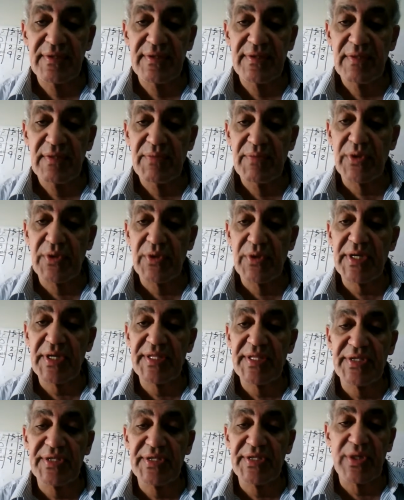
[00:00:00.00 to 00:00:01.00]
product
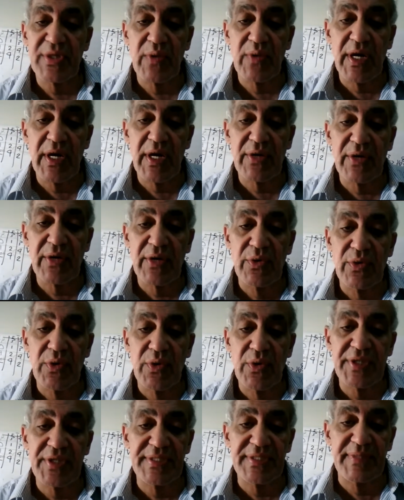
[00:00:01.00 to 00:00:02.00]
that require no
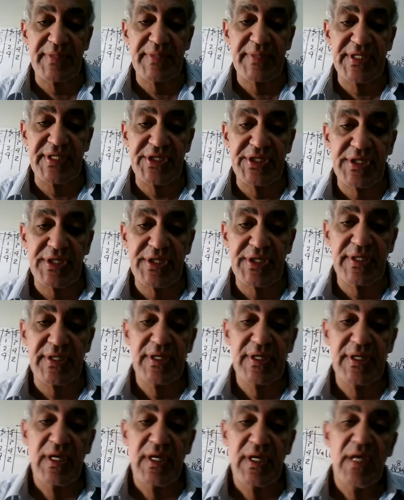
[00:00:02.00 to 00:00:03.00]
customization
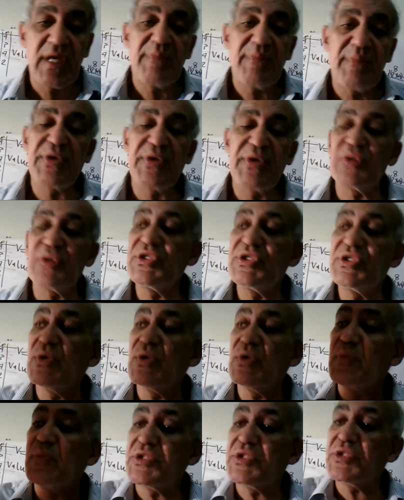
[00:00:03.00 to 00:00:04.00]
because you will
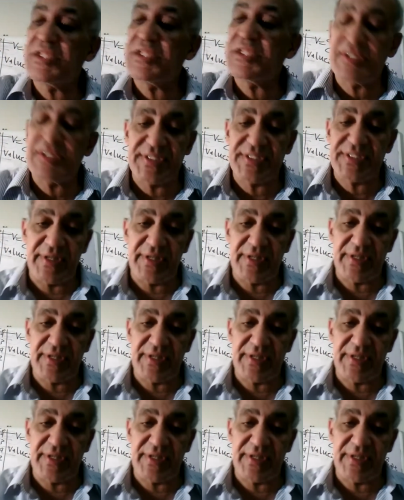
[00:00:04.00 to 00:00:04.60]
put it in stock.